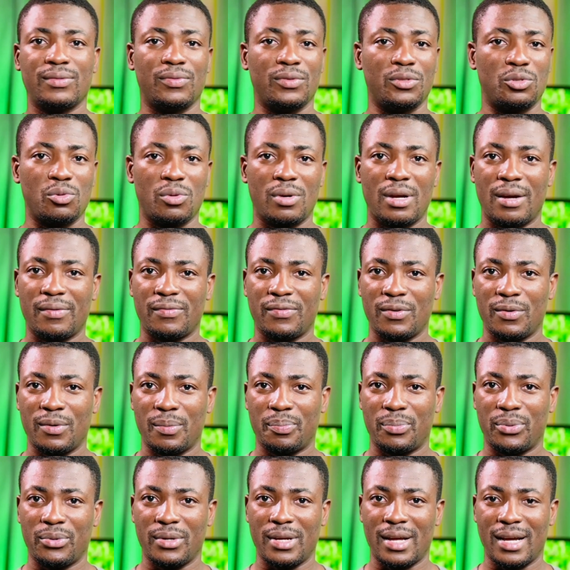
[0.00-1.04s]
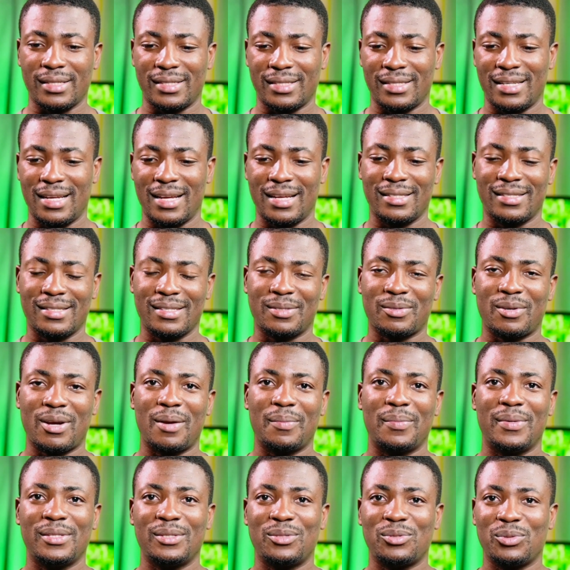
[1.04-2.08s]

photography products, then subscribing